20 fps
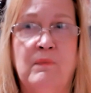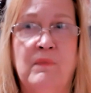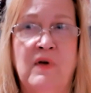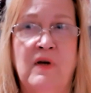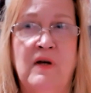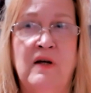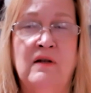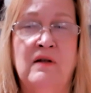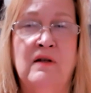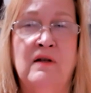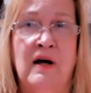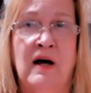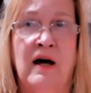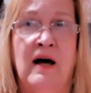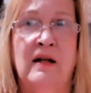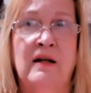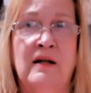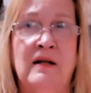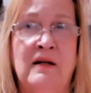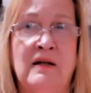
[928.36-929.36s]
in
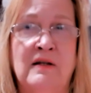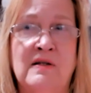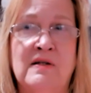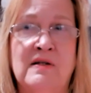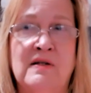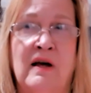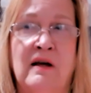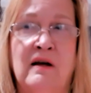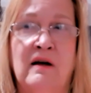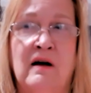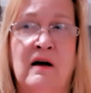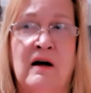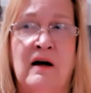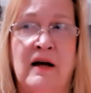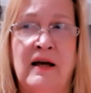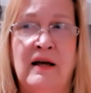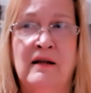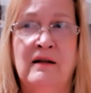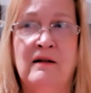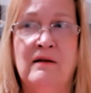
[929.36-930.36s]
that, it's like
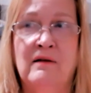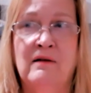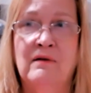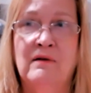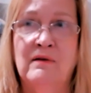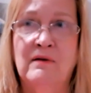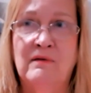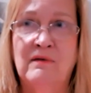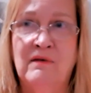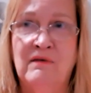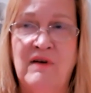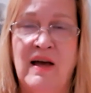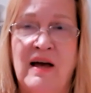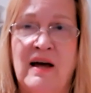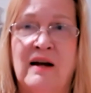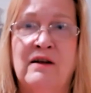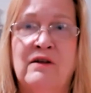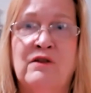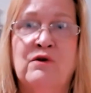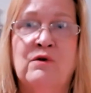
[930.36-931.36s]
I have
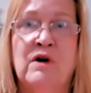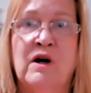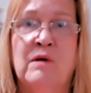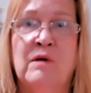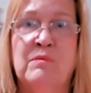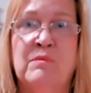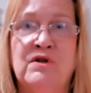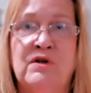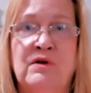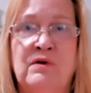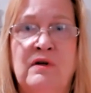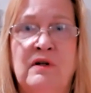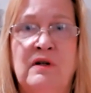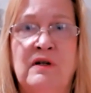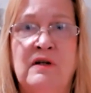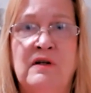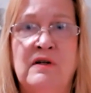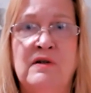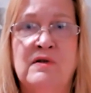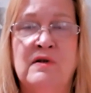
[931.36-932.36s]
had other
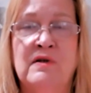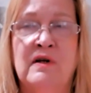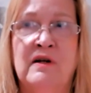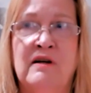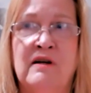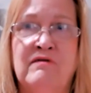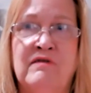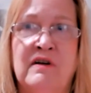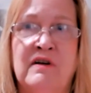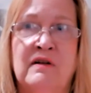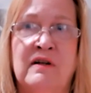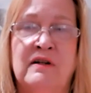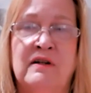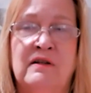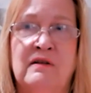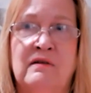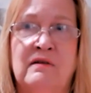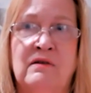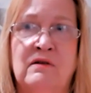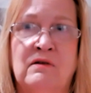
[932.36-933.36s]
opportunities and I felt like
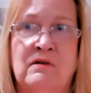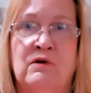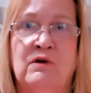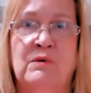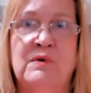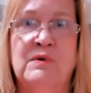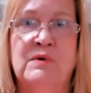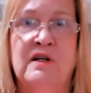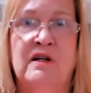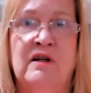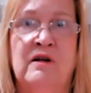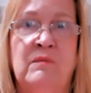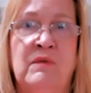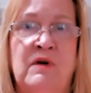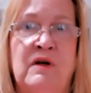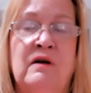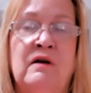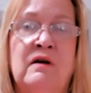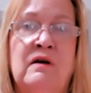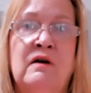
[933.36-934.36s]
the Lord was telling
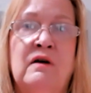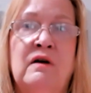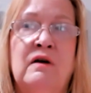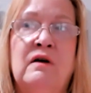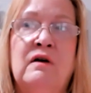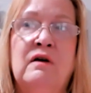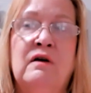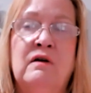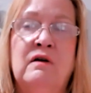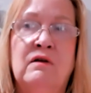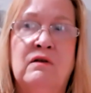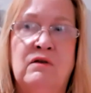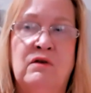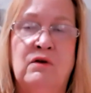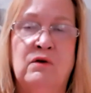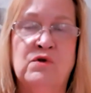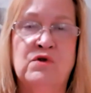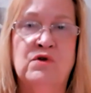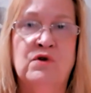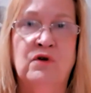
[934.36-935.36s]
me,
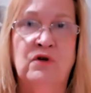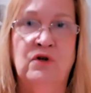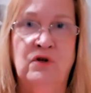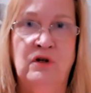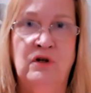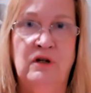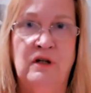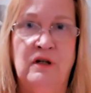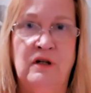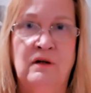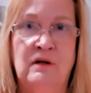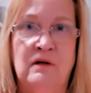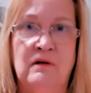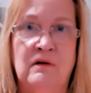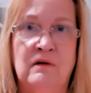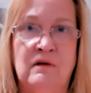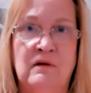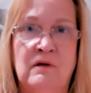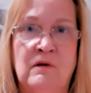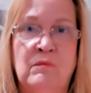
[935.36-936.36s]
those are good,
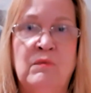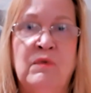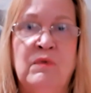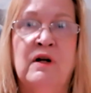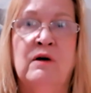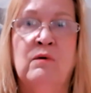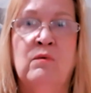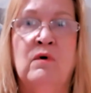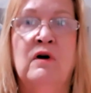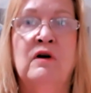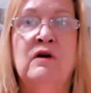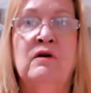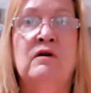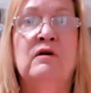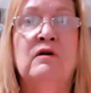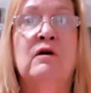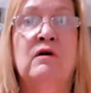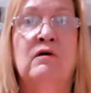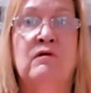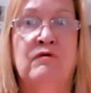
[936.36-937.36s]
but I want you to
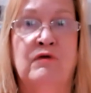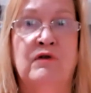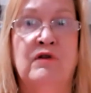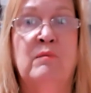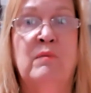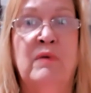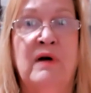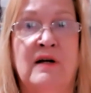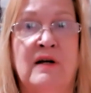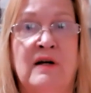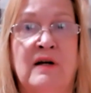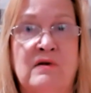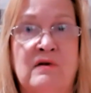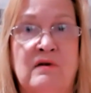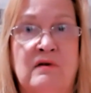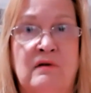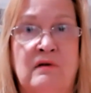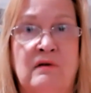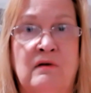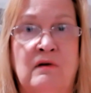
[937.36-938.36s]
go for the
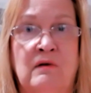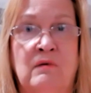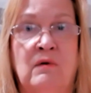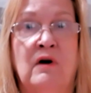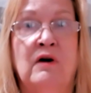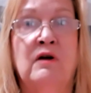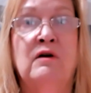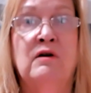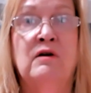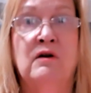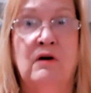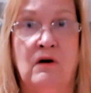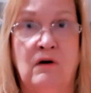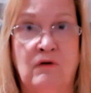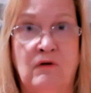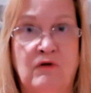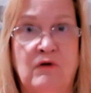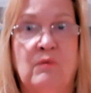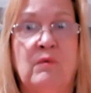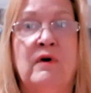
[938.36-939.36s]
best. I want you to go
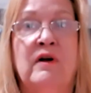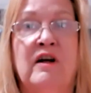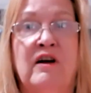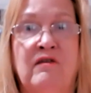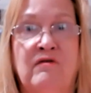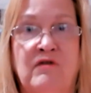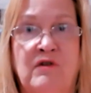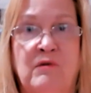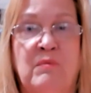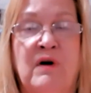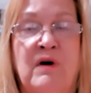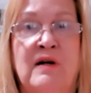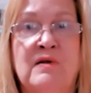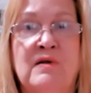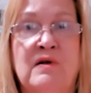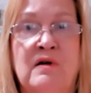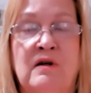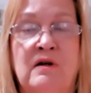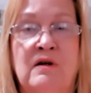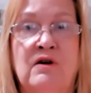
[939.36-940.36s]
for what I've
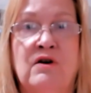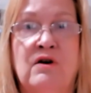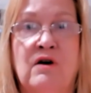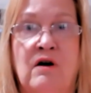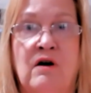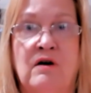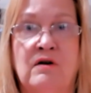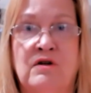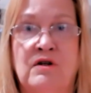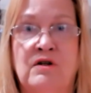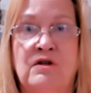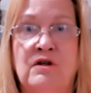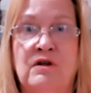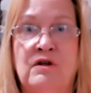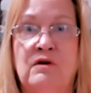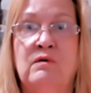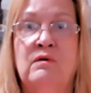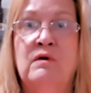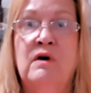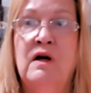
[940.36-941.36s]
deposited in your heart to
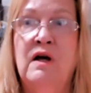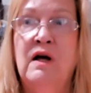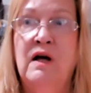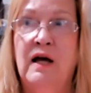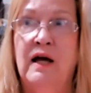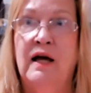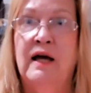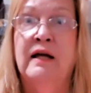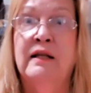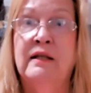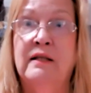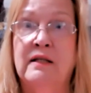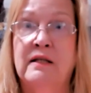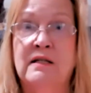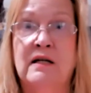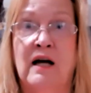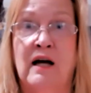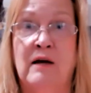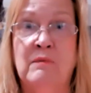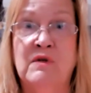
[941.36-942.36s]
do. And the
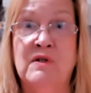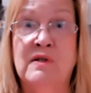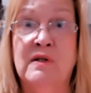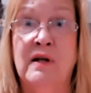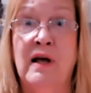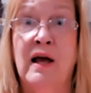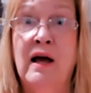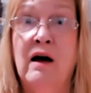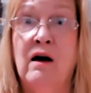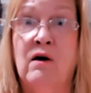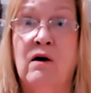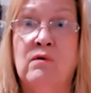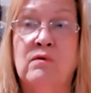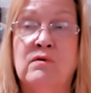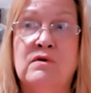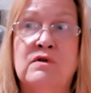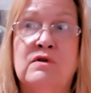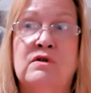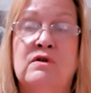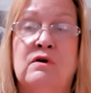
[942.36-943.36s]
time is now.
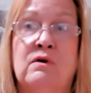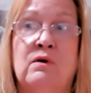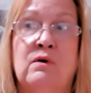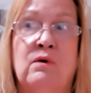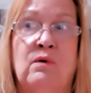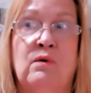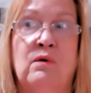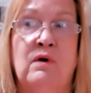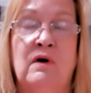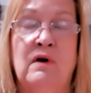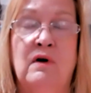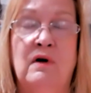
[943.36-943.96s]
So